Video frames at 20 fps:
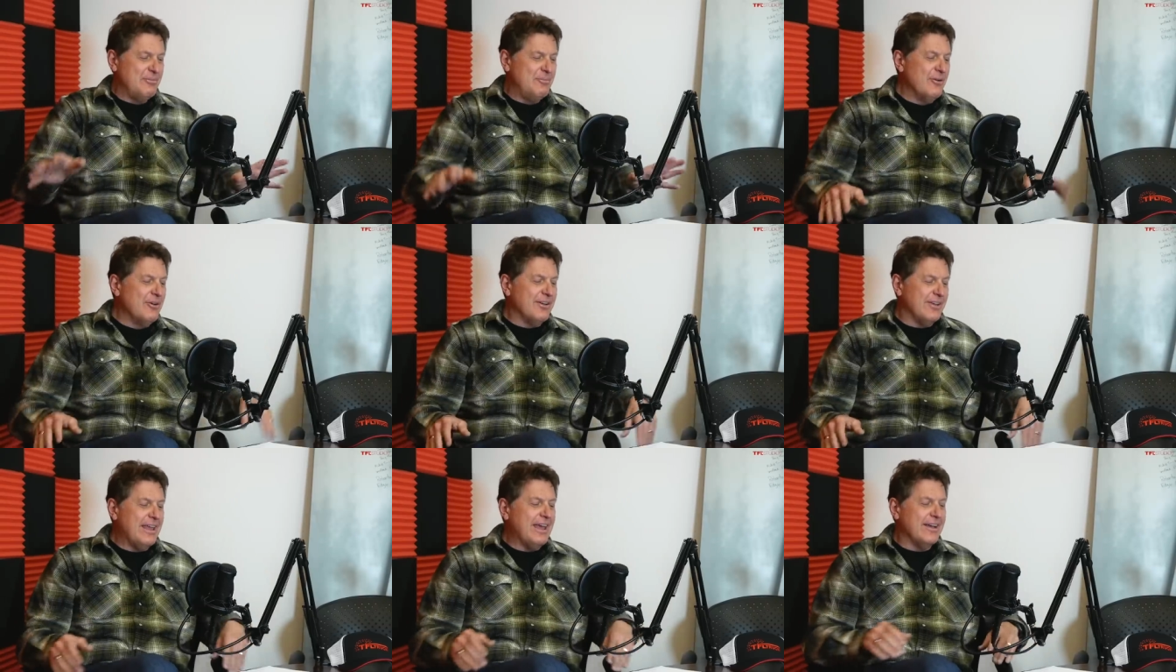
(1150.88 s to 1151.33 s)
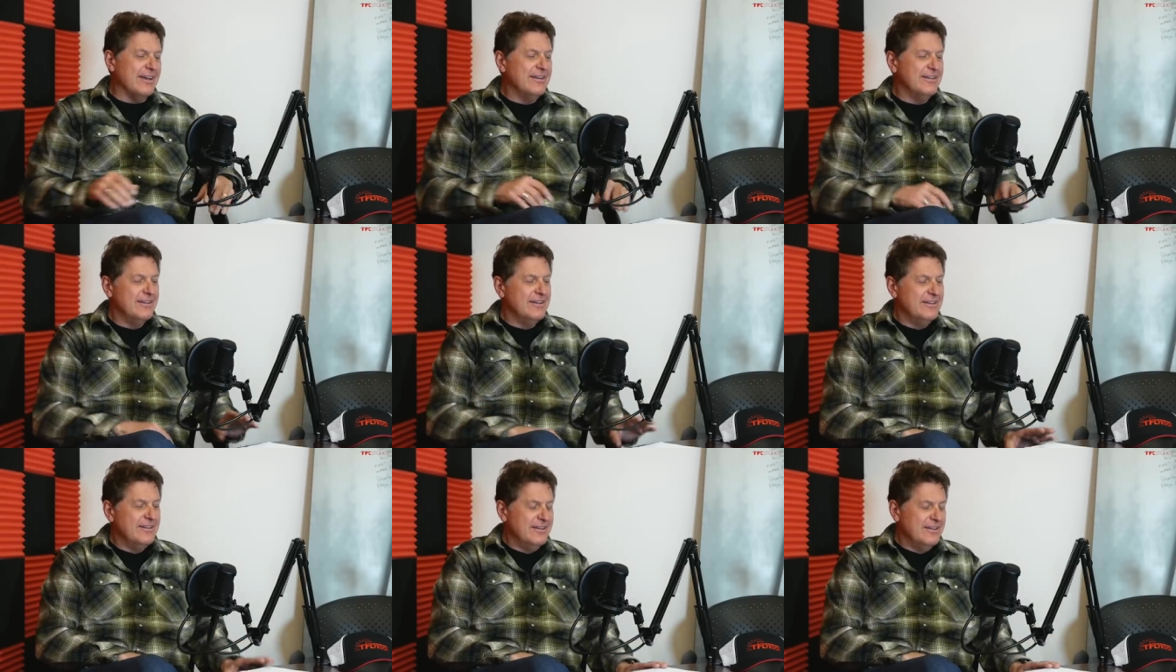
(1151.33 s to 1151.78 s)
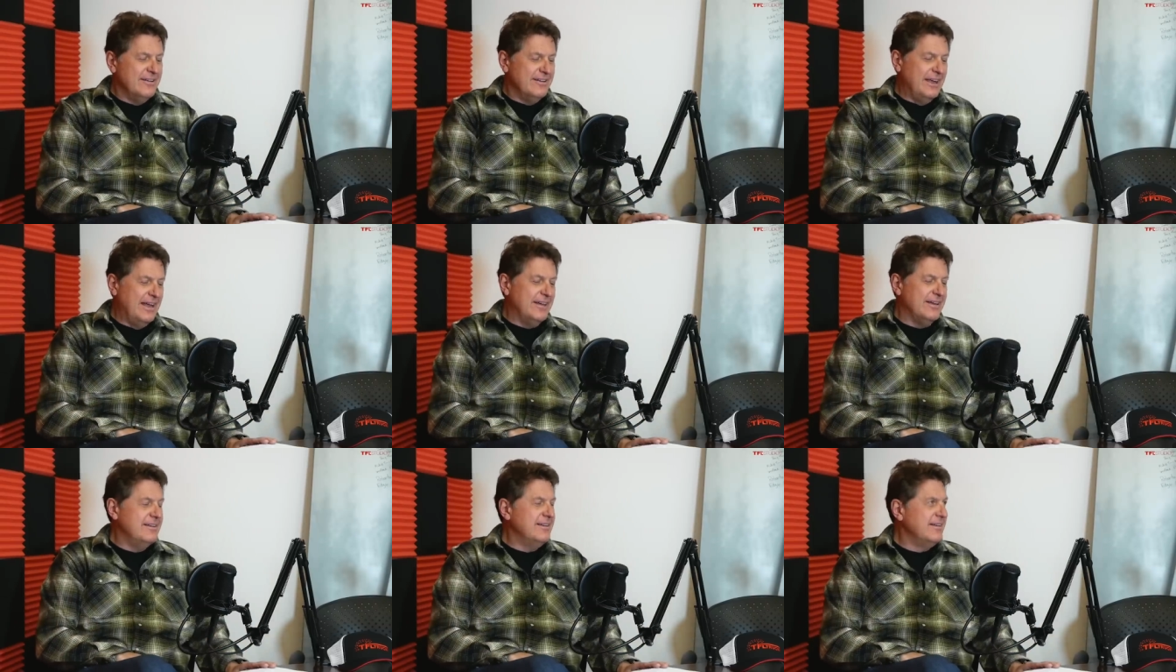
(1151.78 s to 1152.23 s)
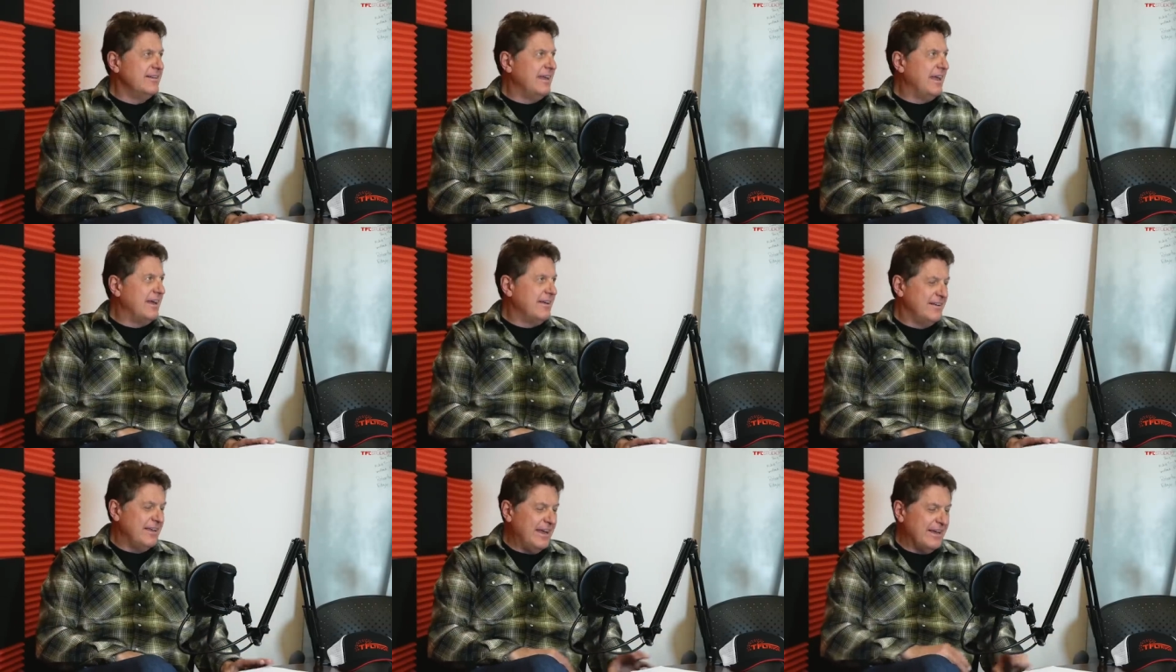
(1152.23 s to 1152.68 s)
on because yeah. it's not about yeah. Tesla.
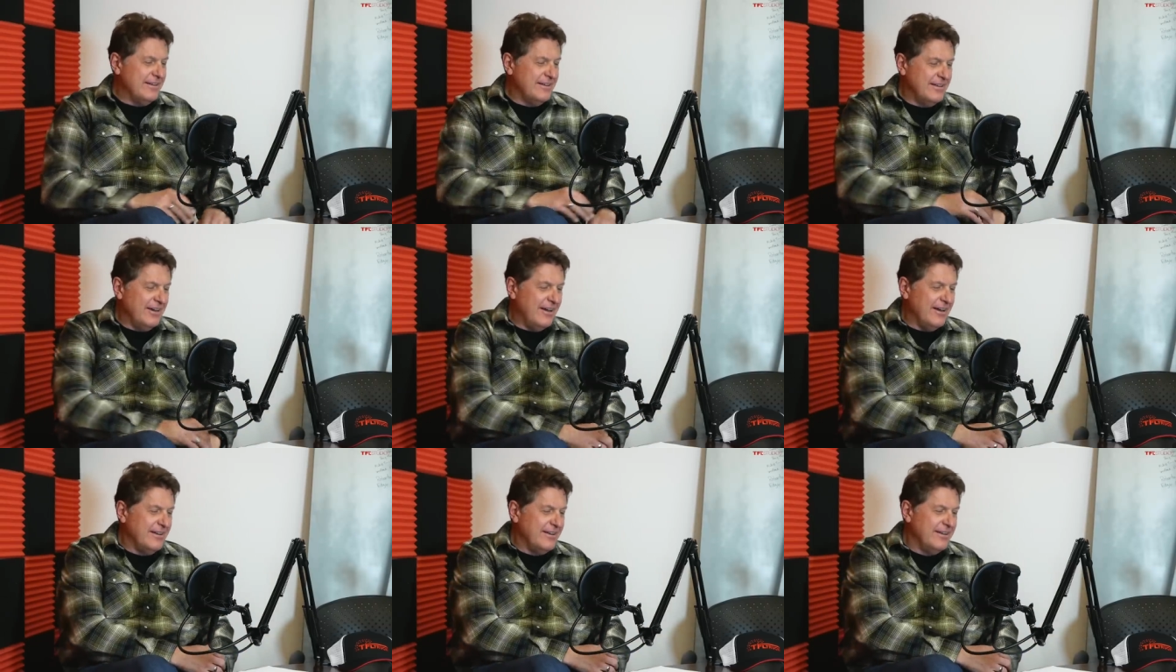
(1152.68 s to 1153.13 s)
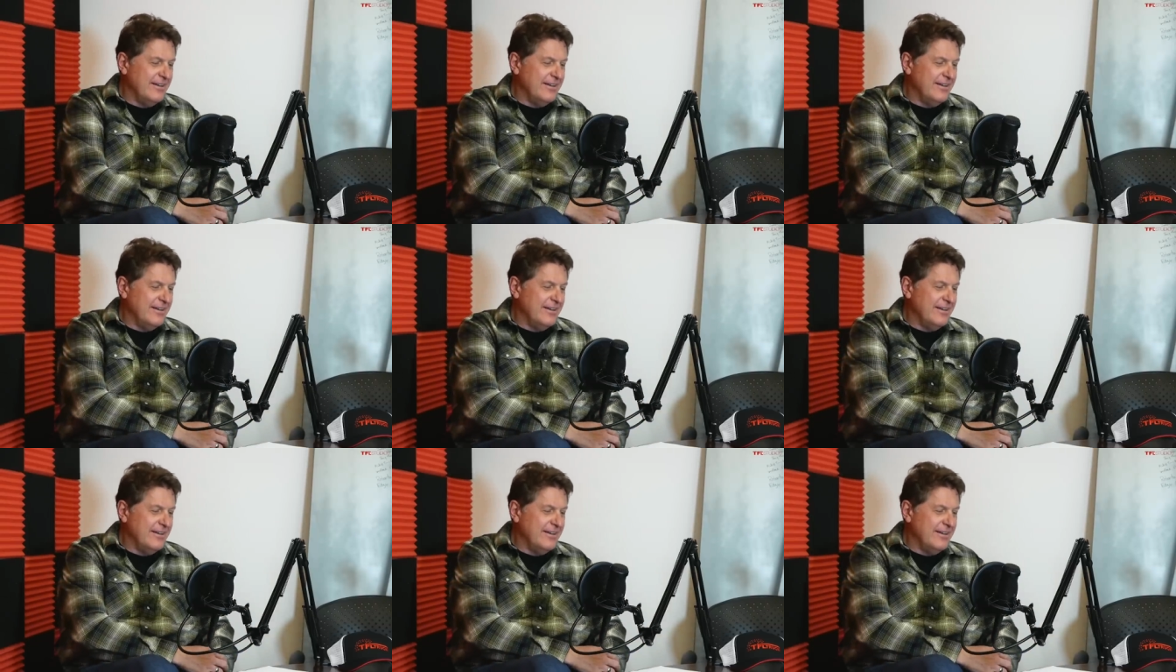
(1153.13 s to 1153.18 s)
Yeah. Uh, but but I